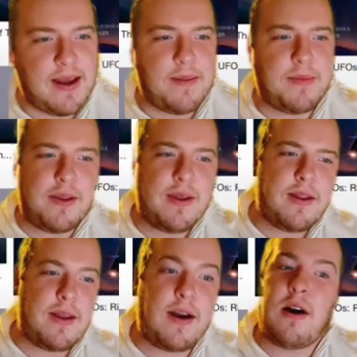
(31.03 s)
But
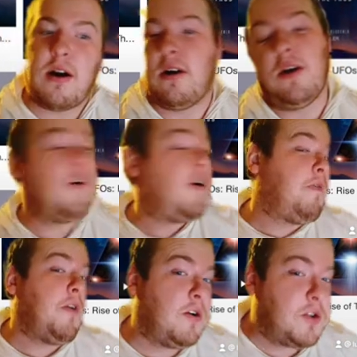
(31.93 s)
there are
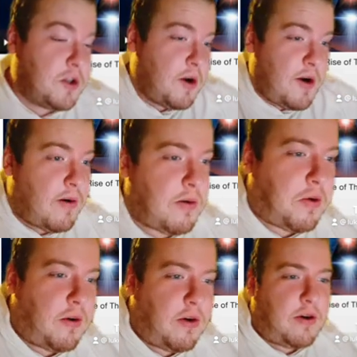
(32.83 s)
UFOs
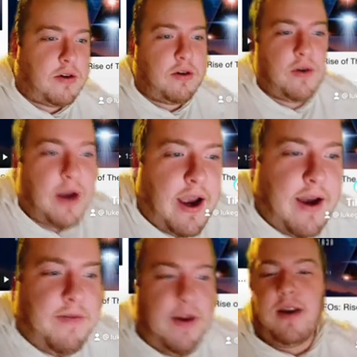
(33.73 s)
reported to
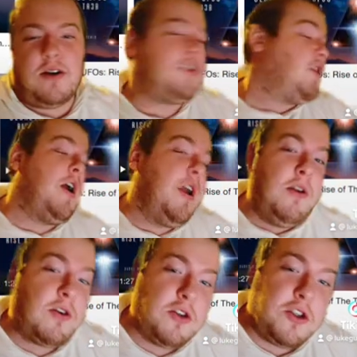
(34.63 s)
have a
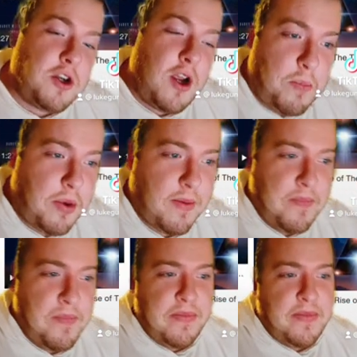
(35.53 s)
triangular shape
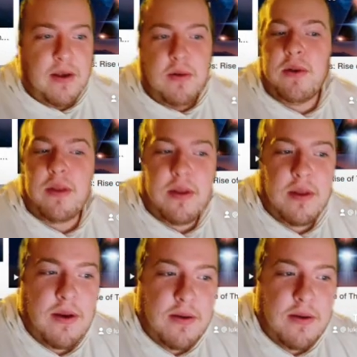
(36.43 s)
with